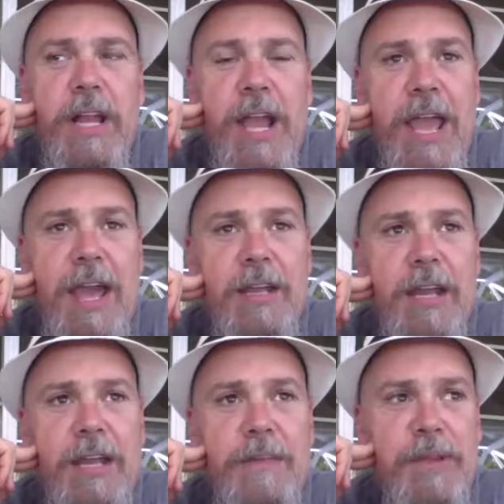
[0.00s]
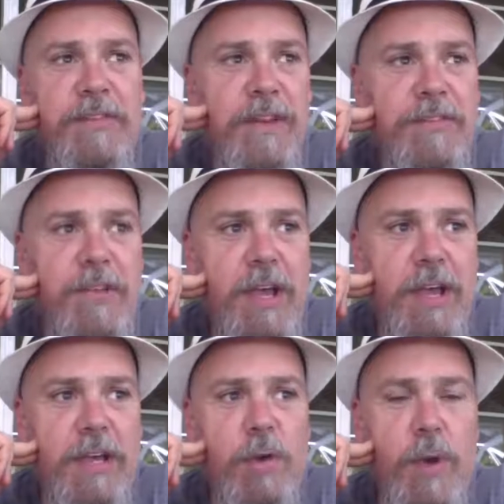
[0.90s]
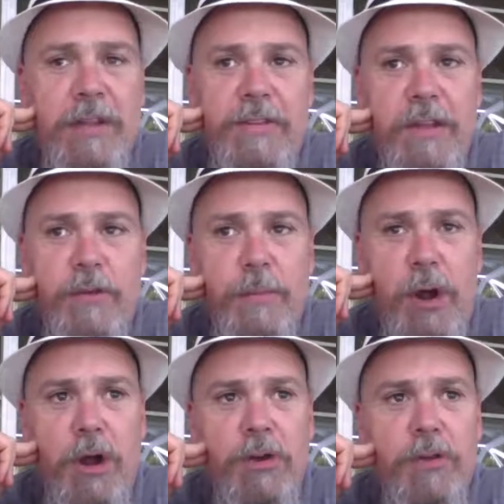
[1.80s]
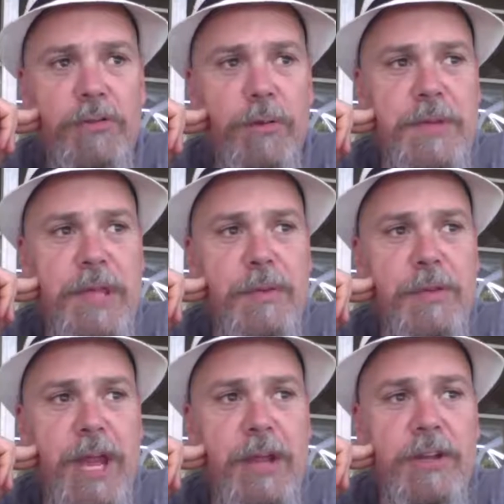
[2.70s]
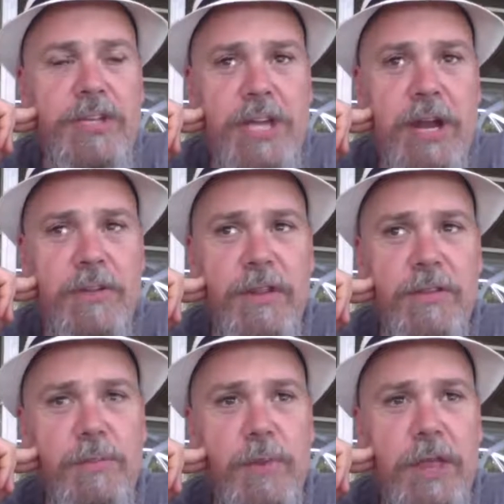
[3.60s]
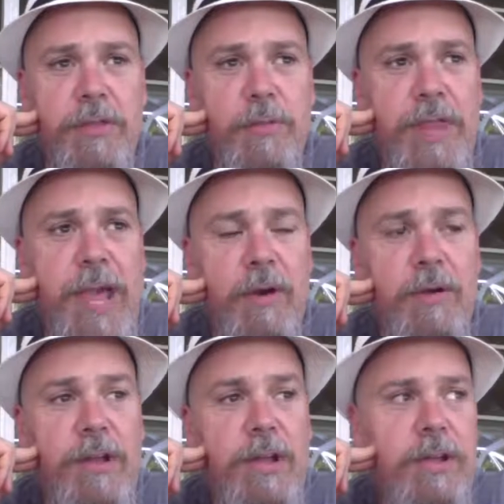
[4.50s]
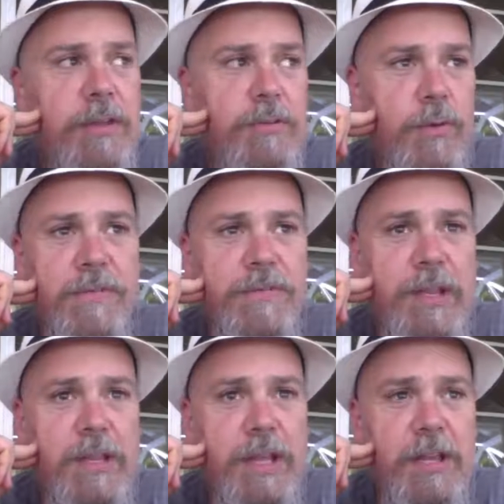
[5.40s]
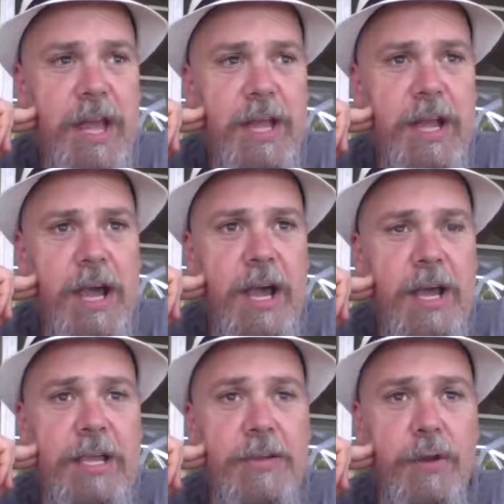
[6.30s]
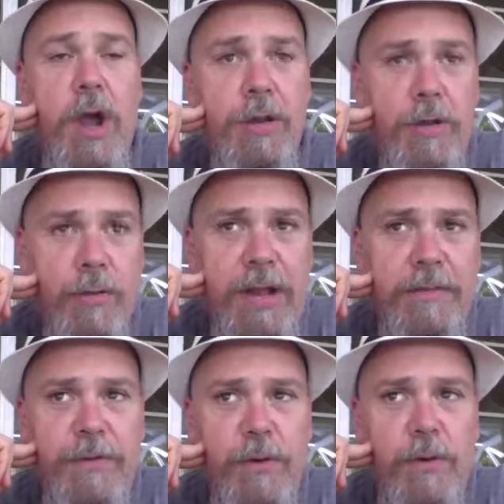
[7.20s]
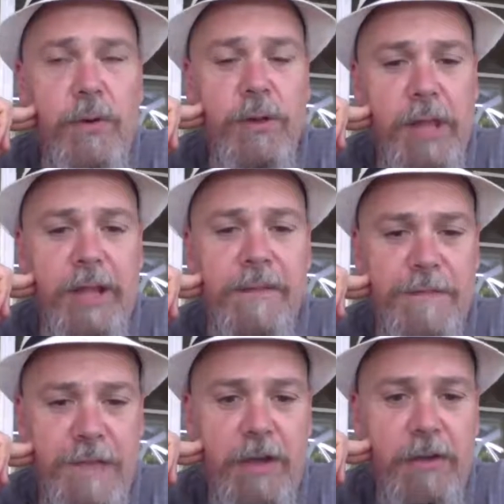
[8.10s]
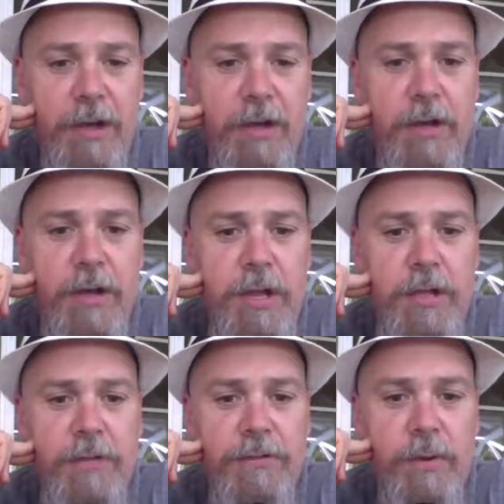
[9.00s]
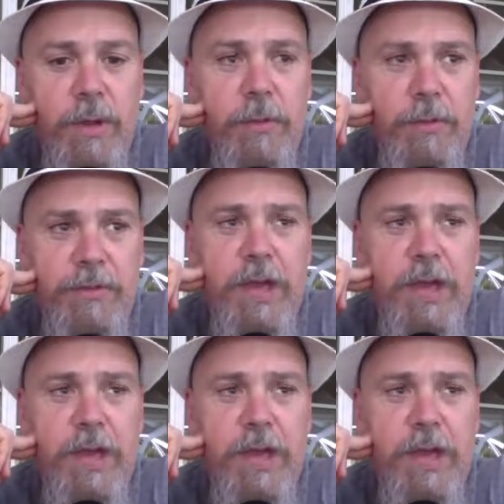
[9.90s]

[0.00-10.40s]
I had any business uh, acquaintances or partners or people that I could share this with without sort of feeling like uh, either ungrateful or like a failure. So it was